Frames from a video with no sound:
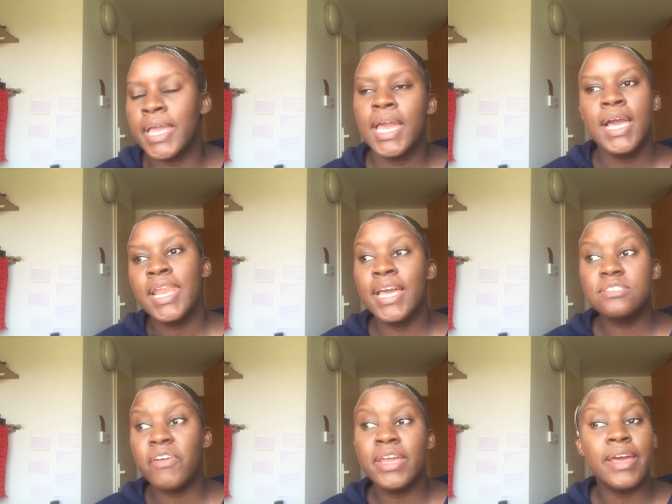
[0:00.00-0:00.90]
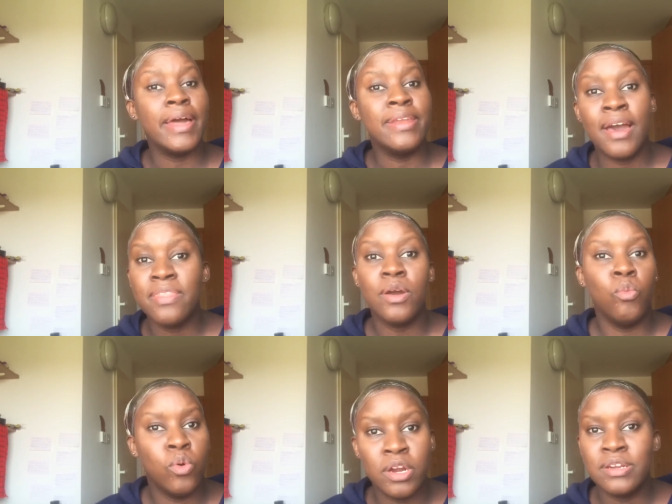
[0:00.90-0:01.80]
Like, let's find another
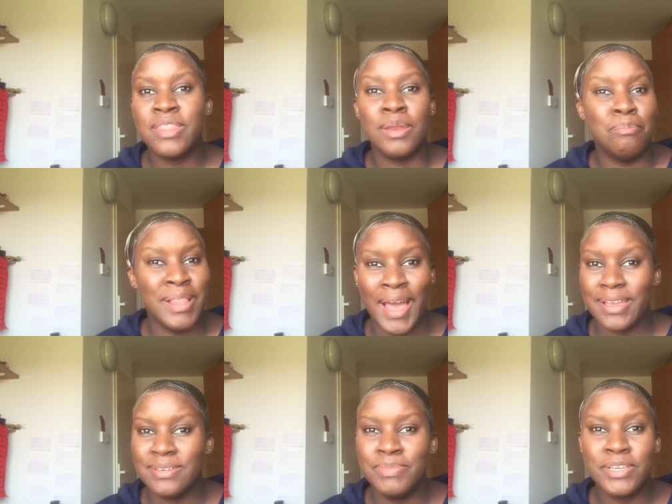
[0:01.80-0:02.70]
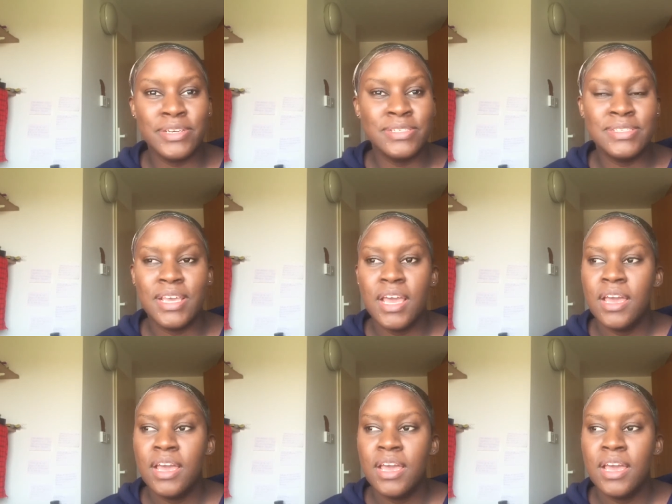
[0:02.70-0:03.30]
word than black, because